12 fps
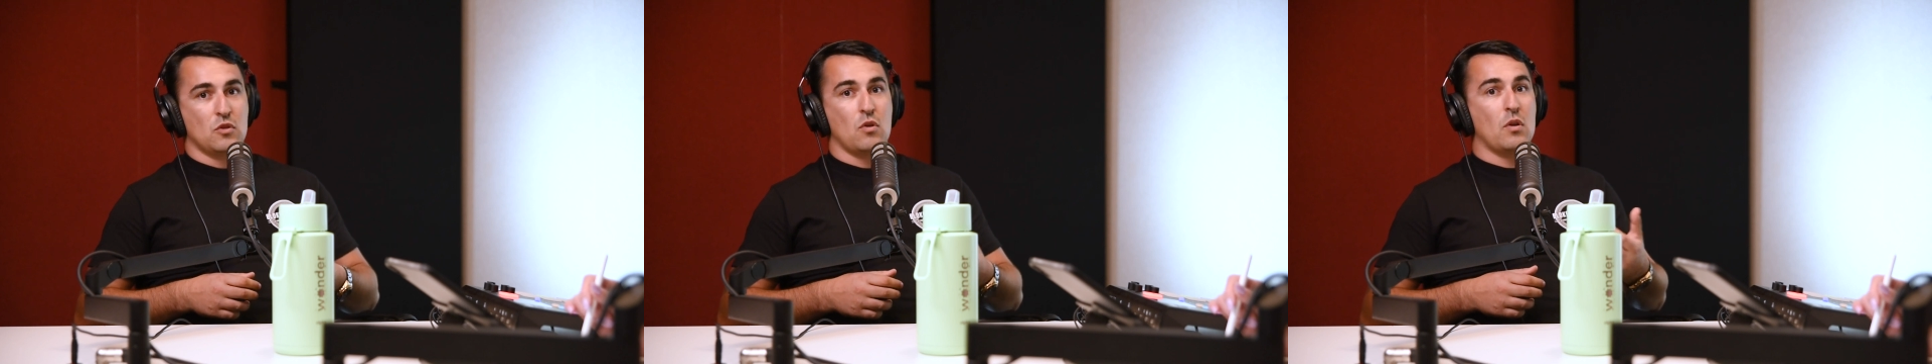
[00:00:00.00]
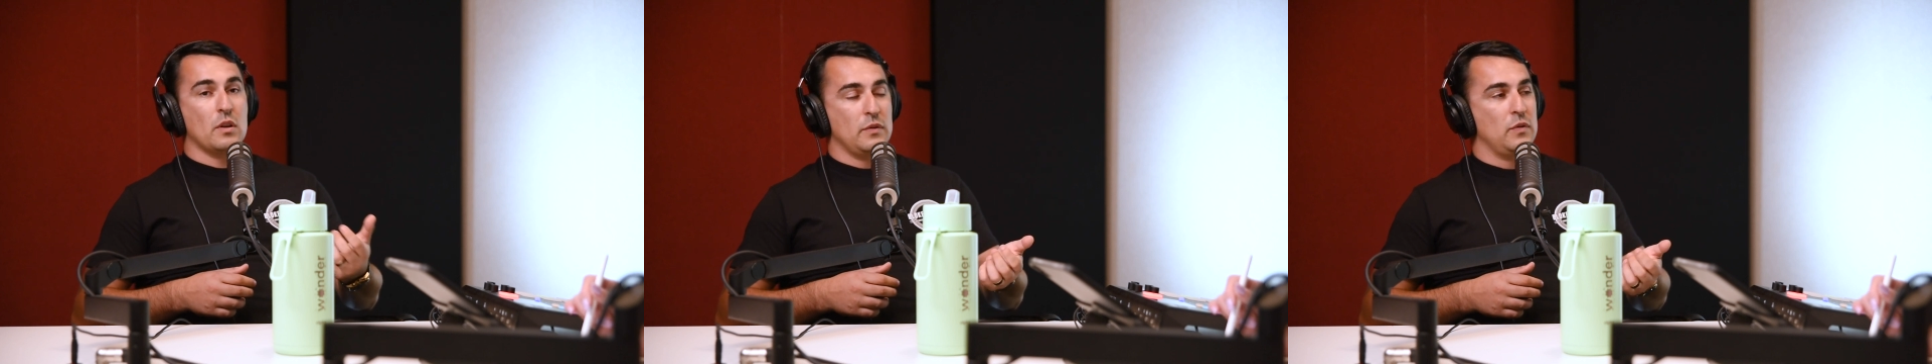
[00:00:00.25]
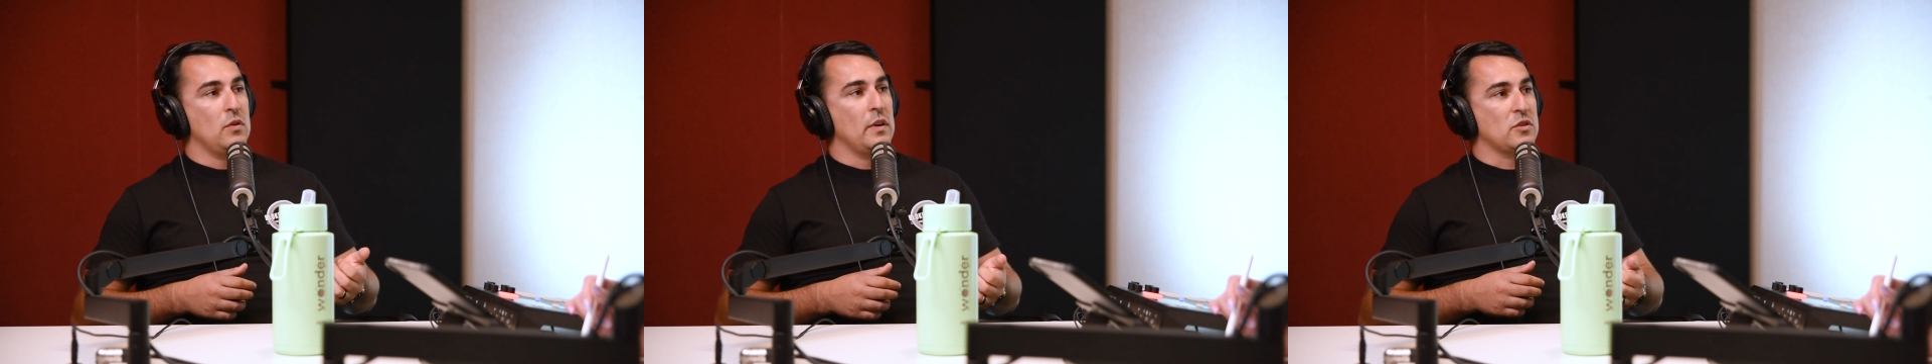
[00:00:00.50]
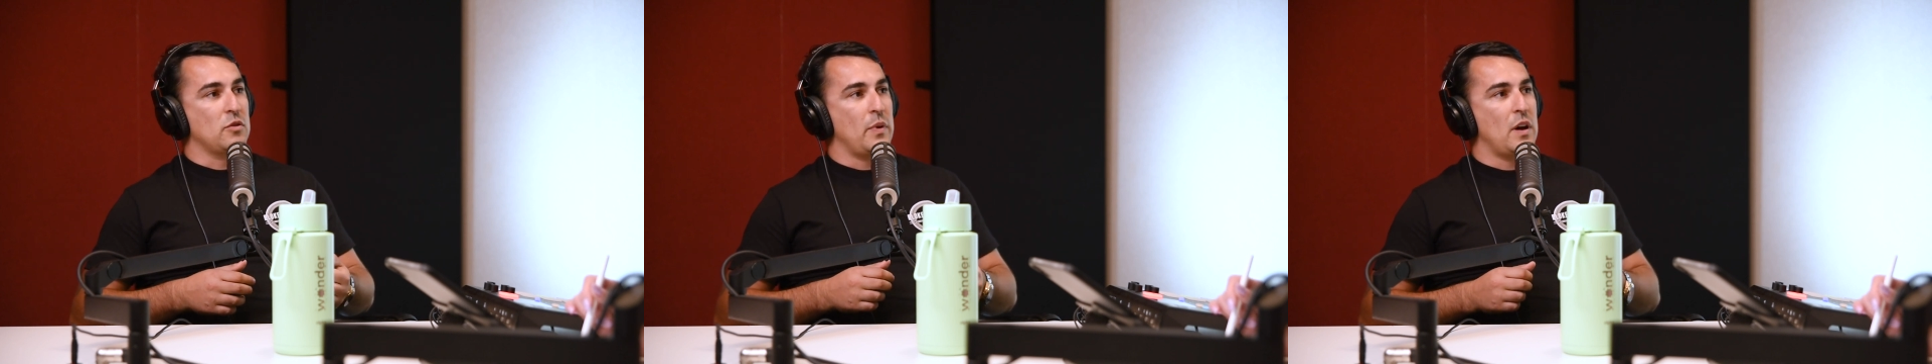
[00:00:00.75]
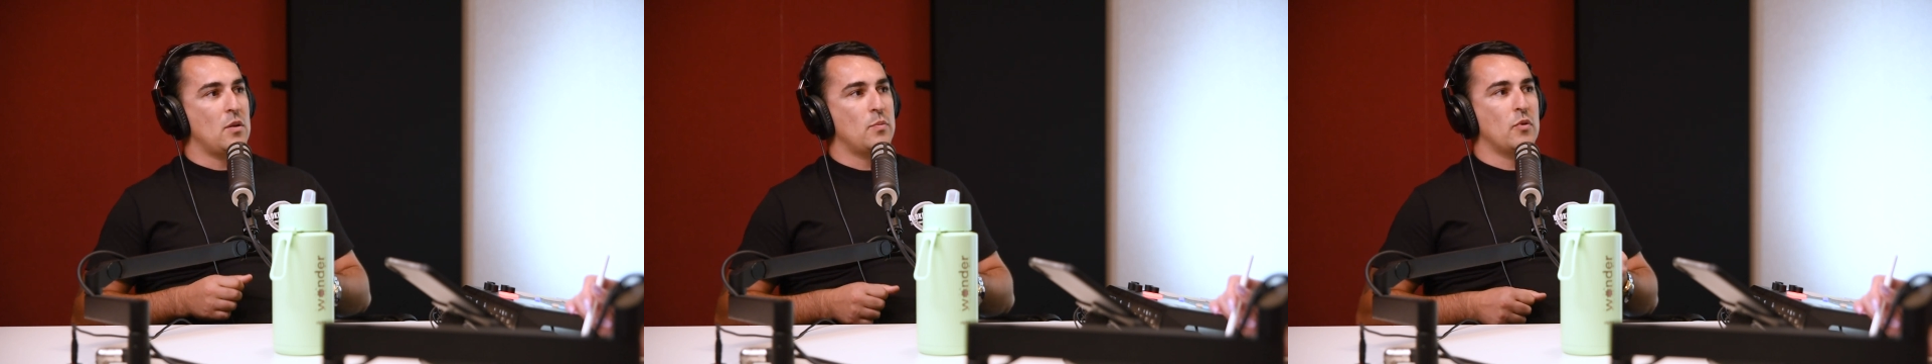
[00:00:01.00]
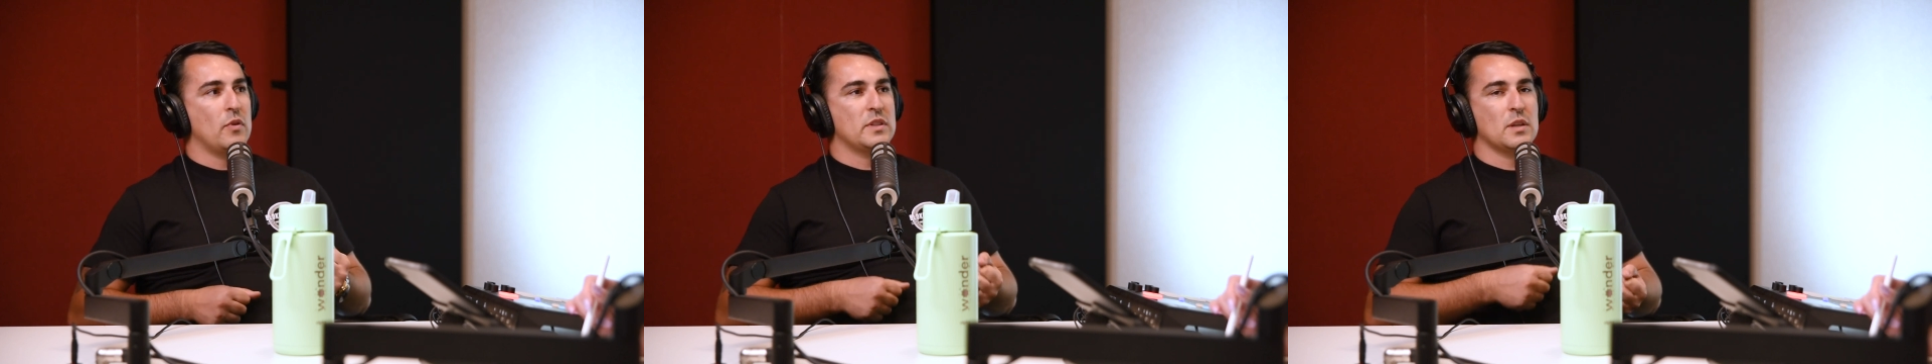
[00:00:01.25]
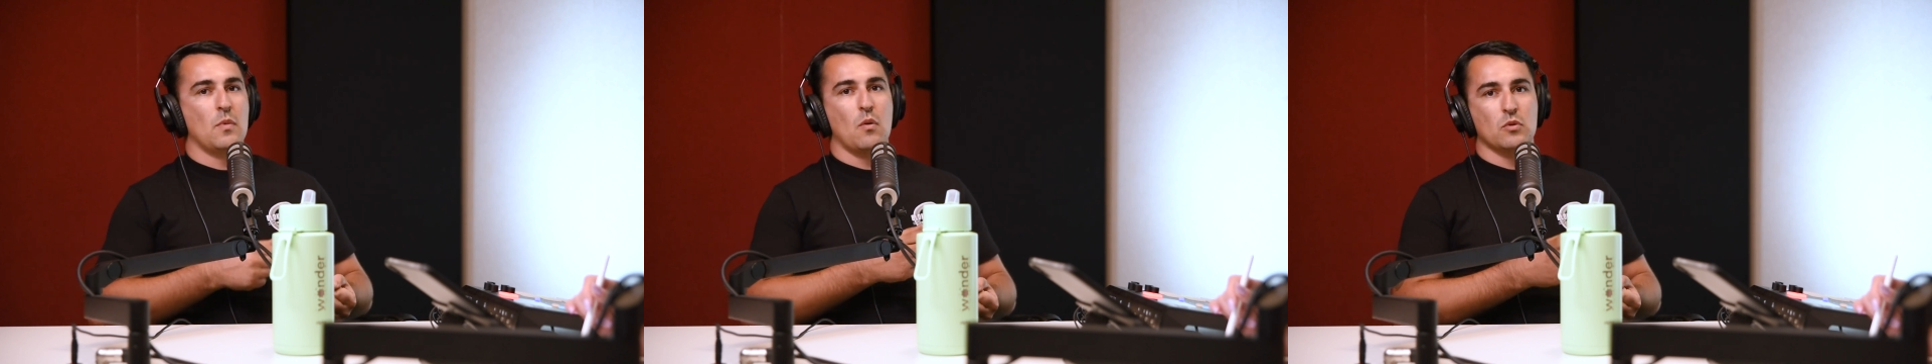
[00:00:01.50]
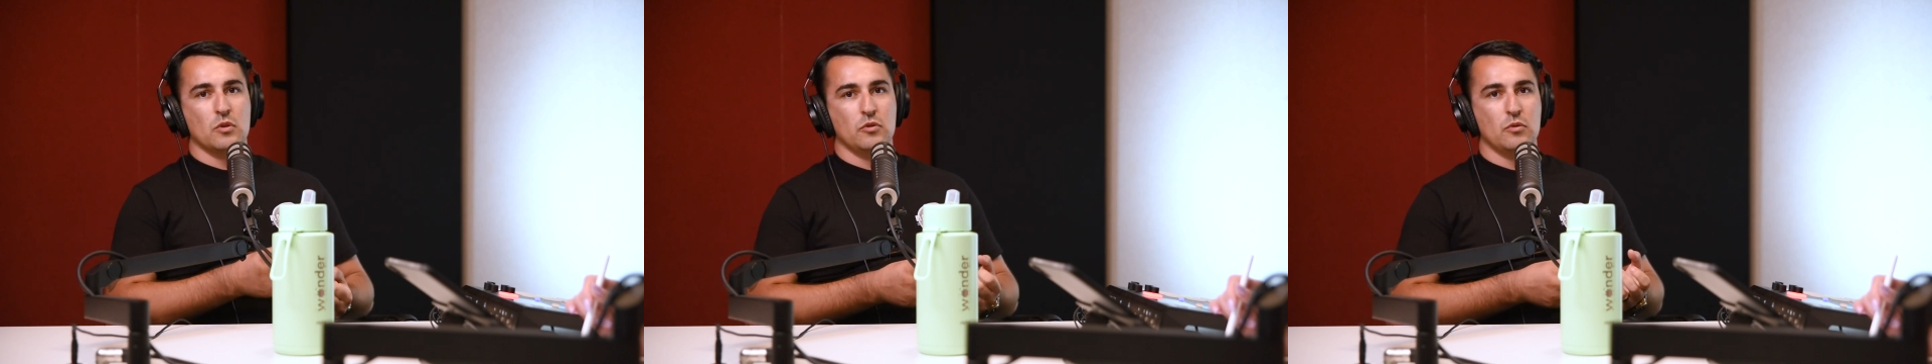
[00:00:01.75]
quite a few extra PowerPoints. I
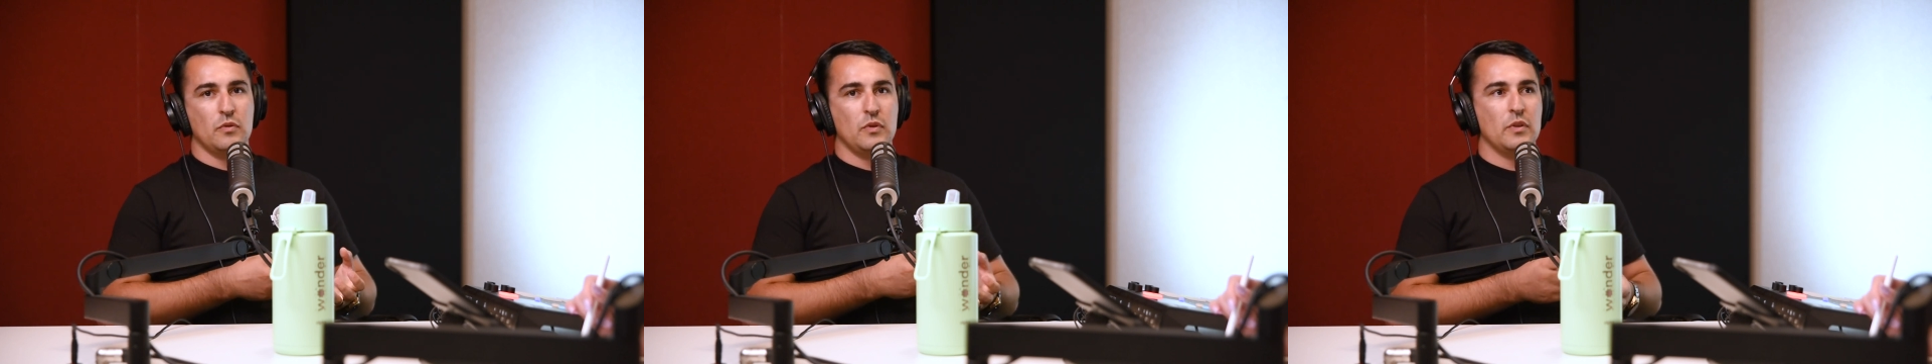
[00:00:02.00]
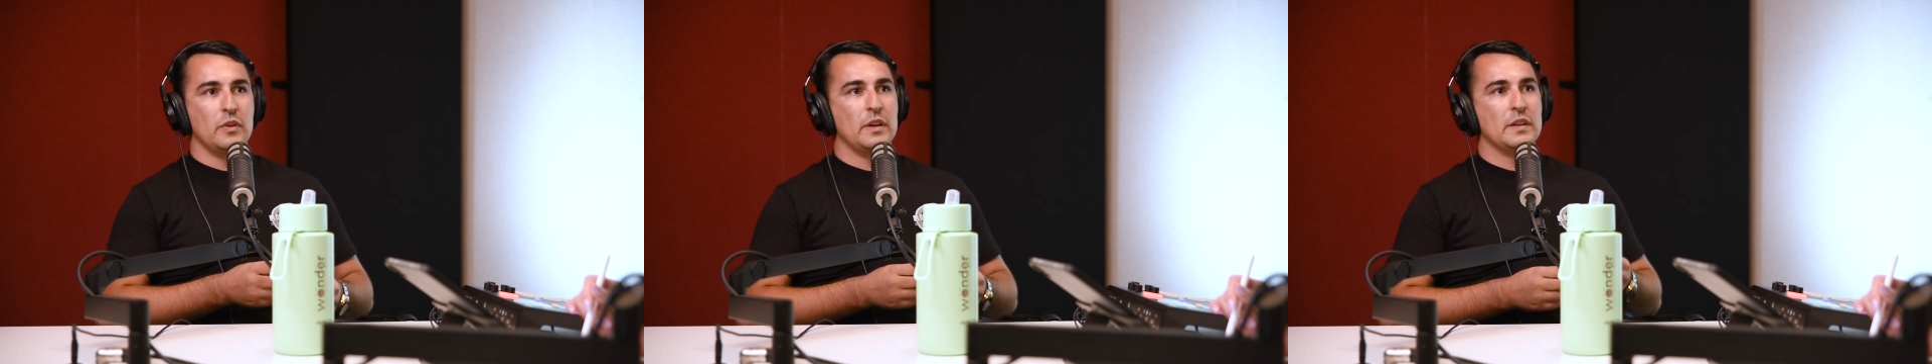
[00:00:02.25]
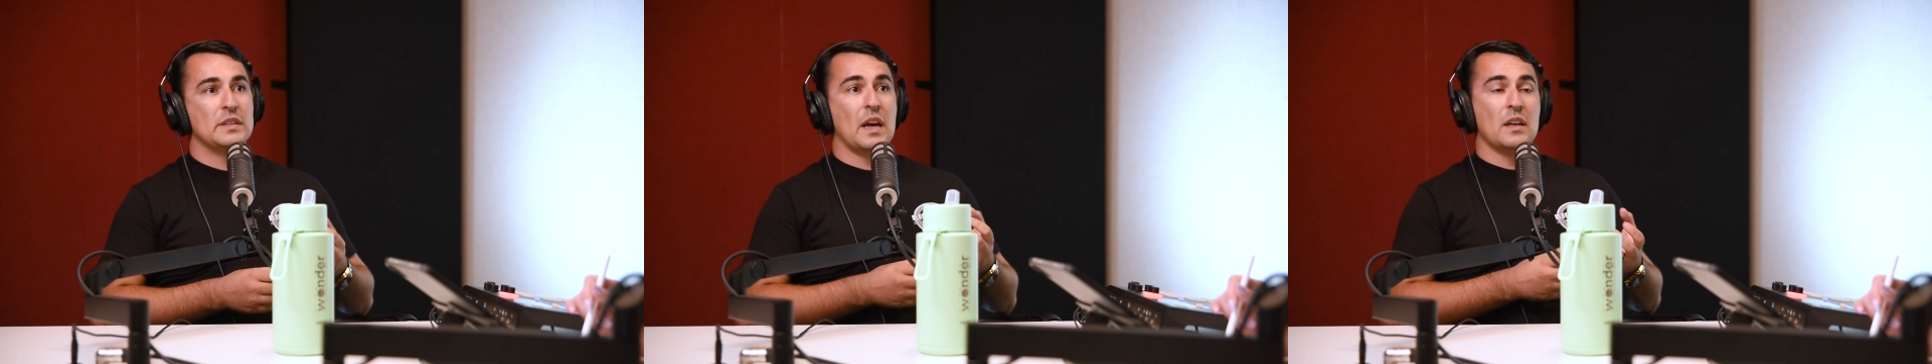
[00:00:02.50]
might want to do a few things.